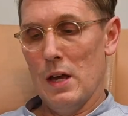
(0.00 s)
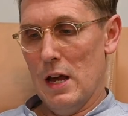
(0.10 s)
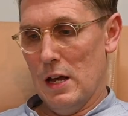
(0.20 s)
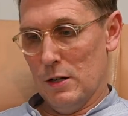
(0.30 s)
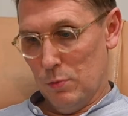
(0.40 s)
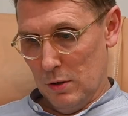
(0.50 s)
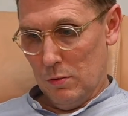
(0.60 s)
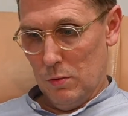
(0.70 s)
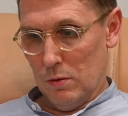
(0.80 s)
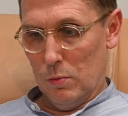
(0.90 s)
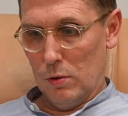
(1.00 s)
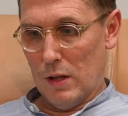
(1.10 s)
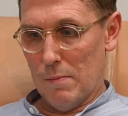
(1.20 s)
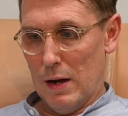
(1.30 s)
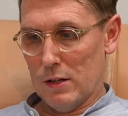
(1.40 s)
And we'll
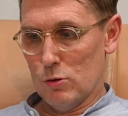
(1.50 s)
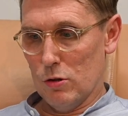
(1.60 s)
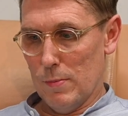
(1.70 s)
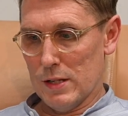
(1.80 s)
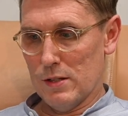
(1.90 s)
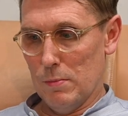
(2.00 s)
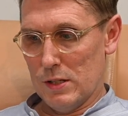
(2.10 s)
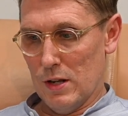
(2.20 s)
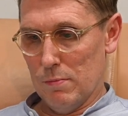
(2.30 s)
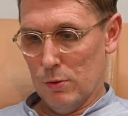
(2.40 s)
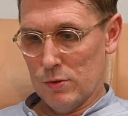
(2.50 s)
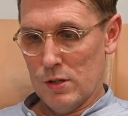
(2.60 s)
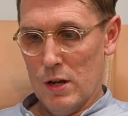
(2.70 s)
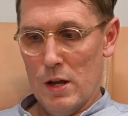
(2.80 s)
come back and talk about some examples.